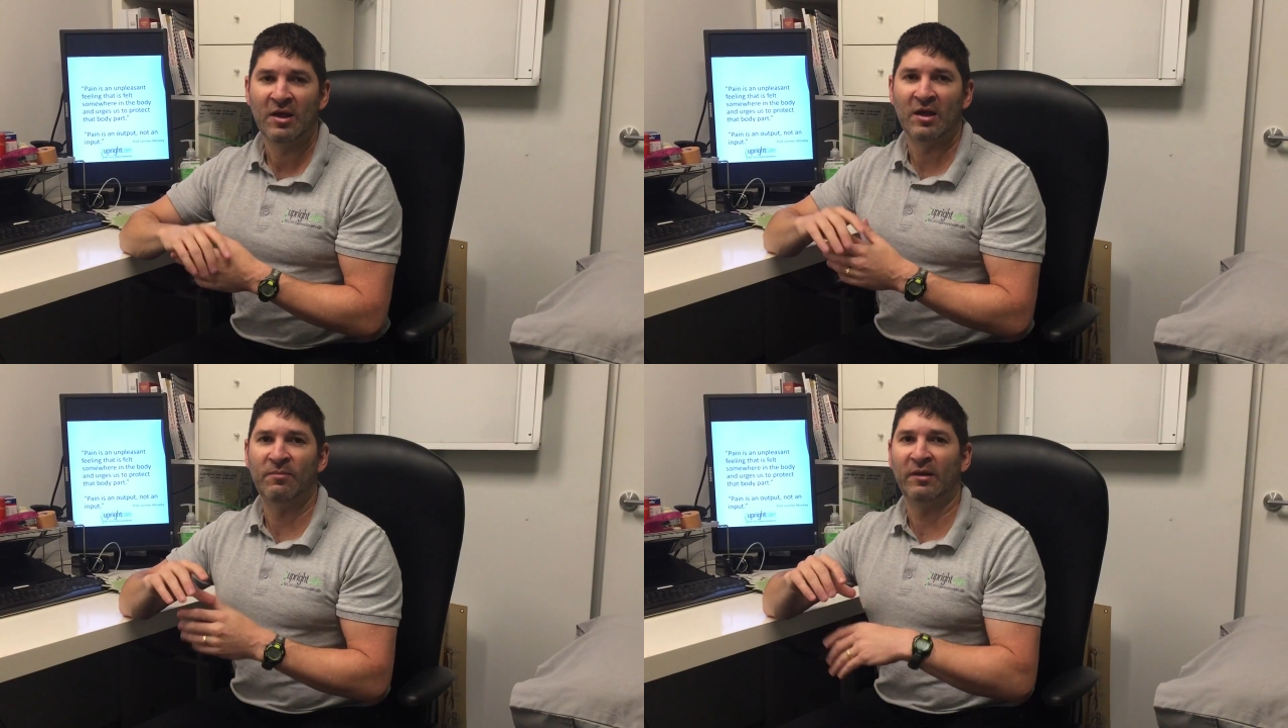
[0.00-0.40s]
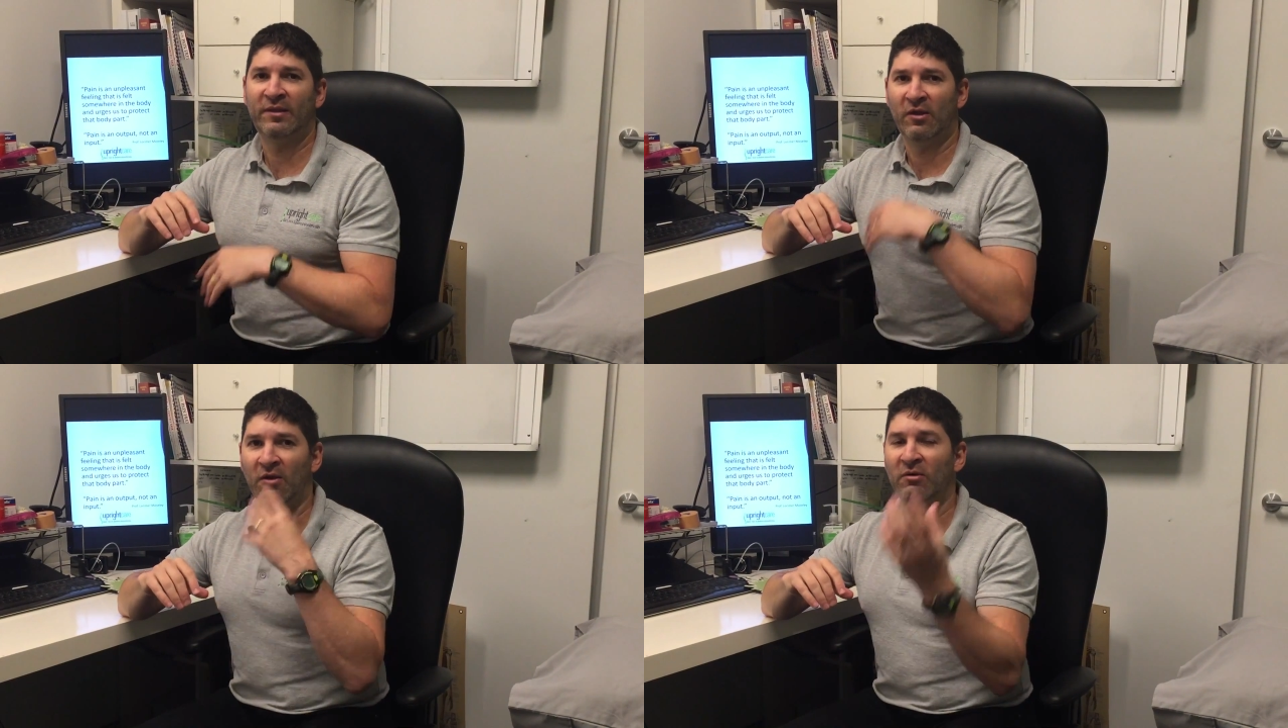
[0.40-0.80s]
about
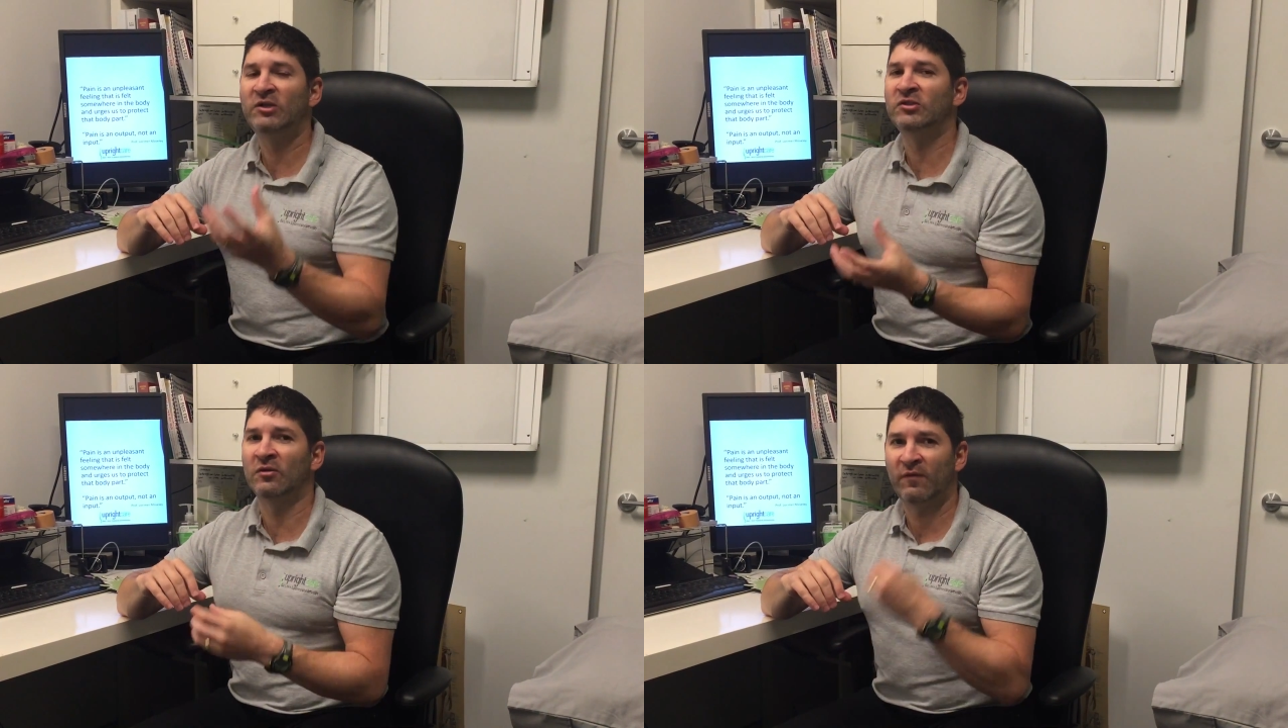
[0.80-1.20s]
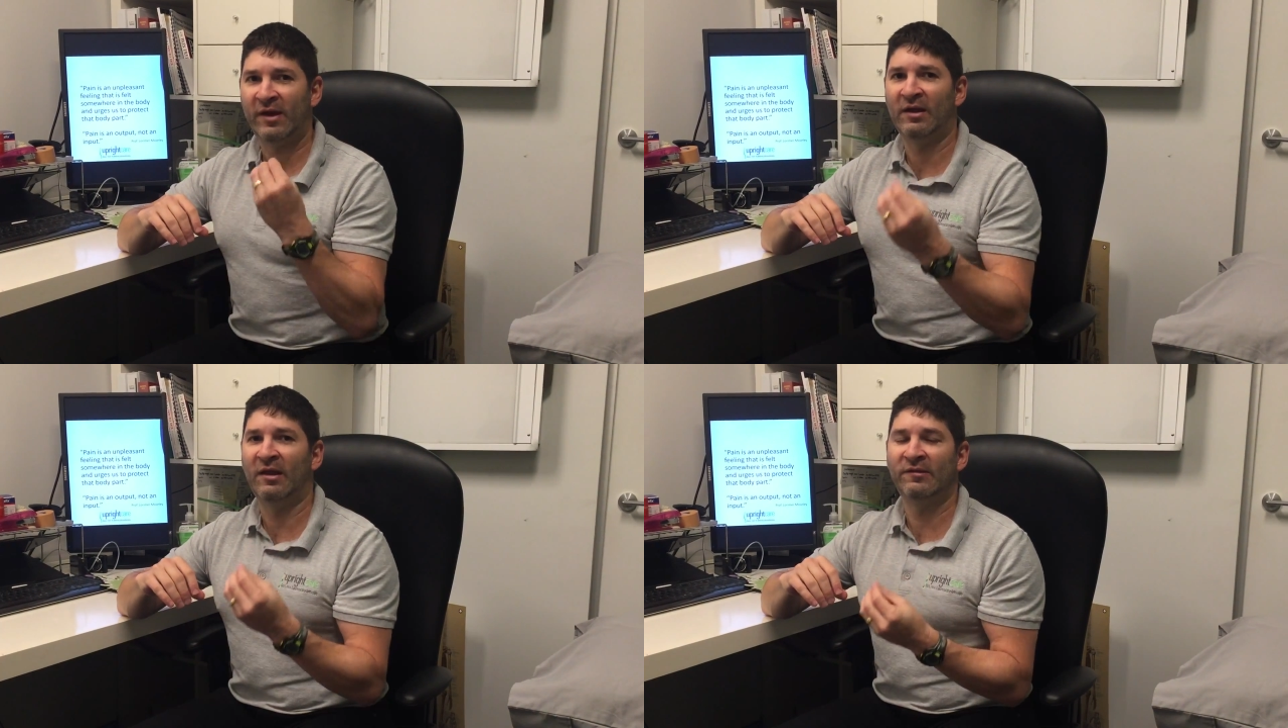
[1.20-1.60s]
the origin of
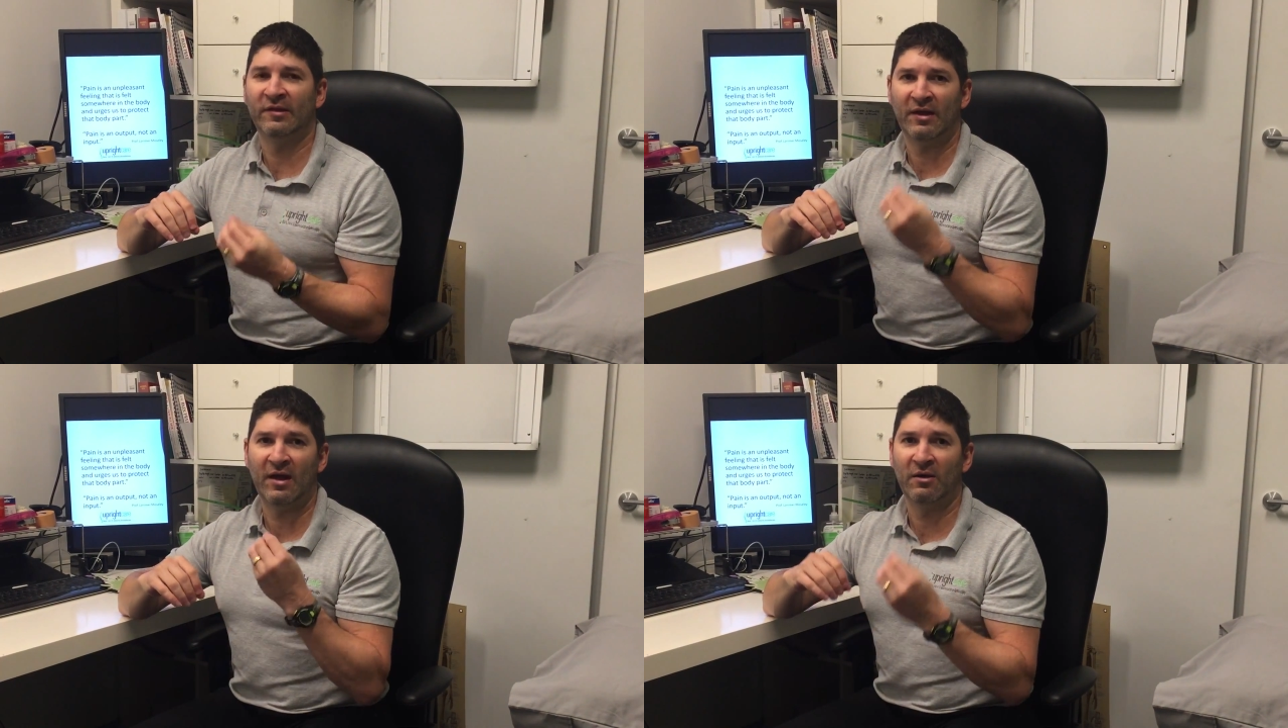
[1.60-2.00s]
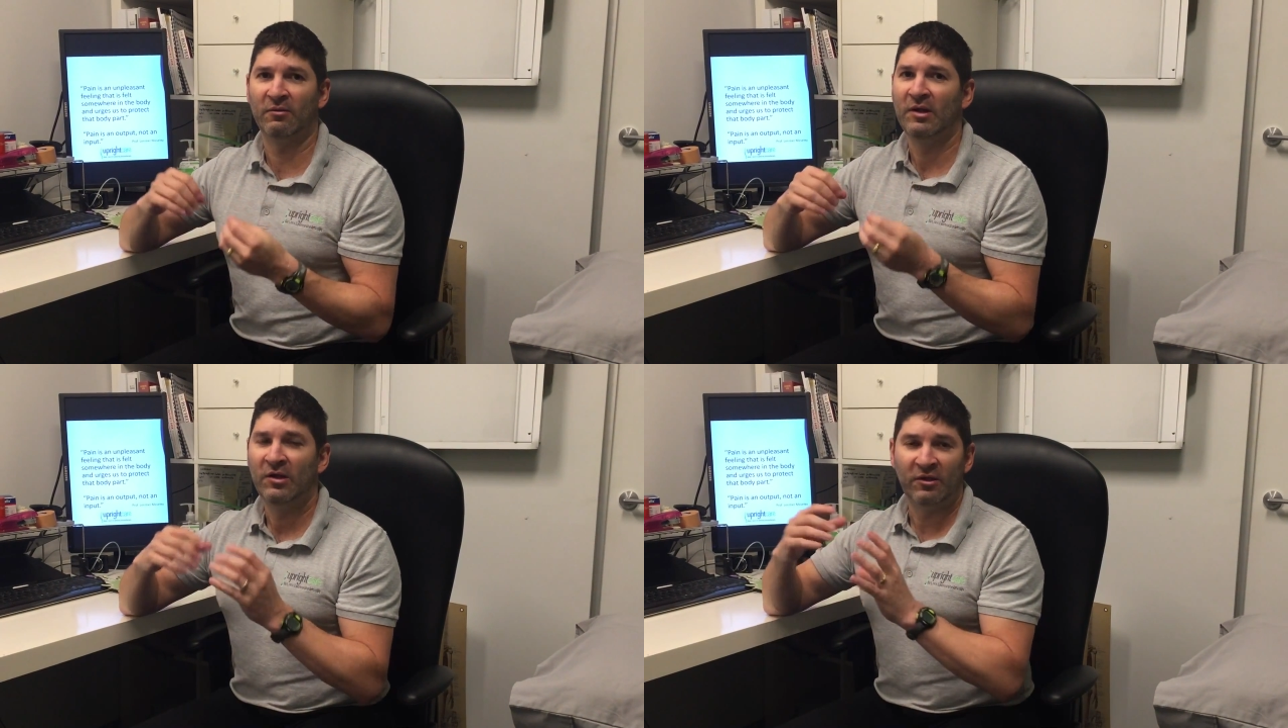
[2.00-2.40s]
headaches and
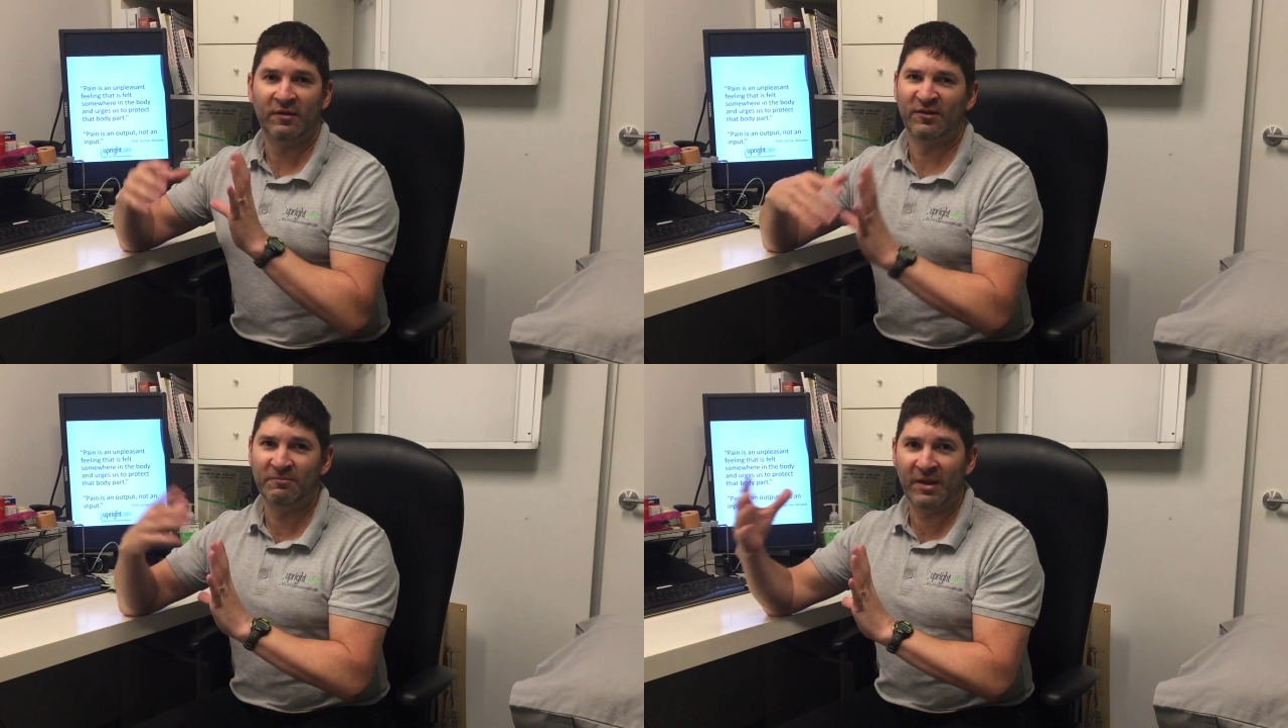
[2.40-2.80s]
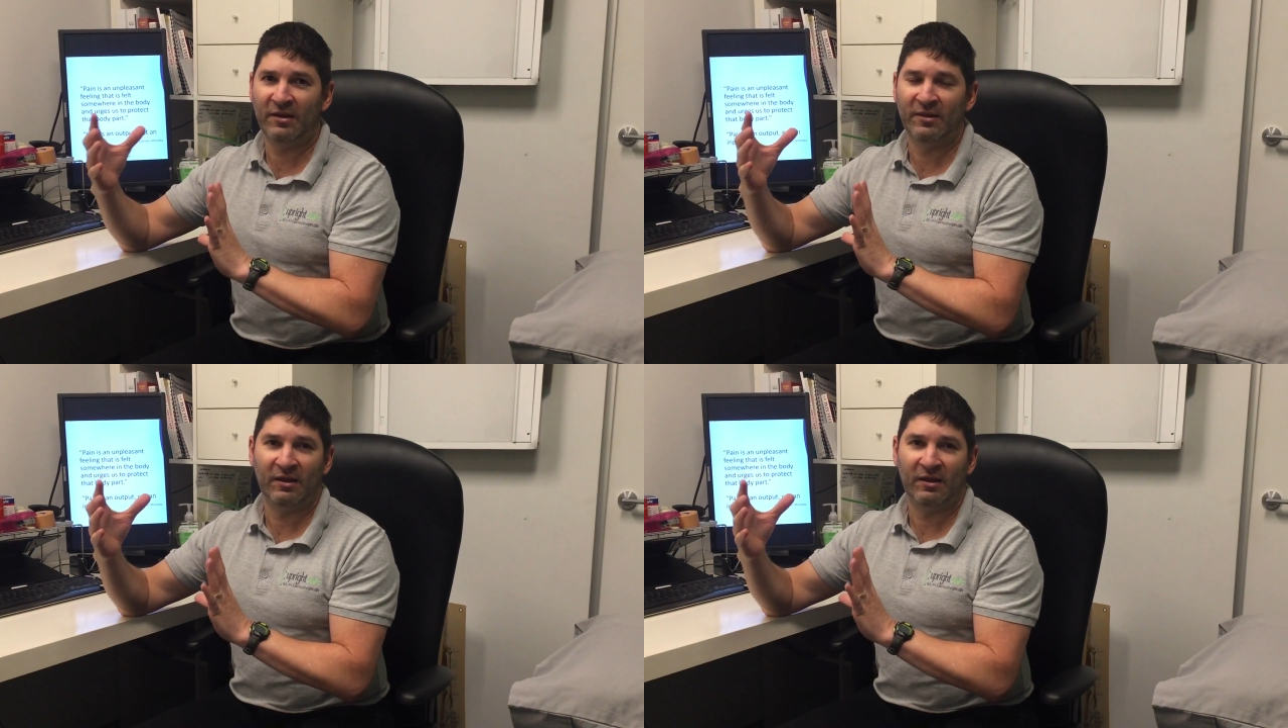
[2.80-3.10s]
how there's many.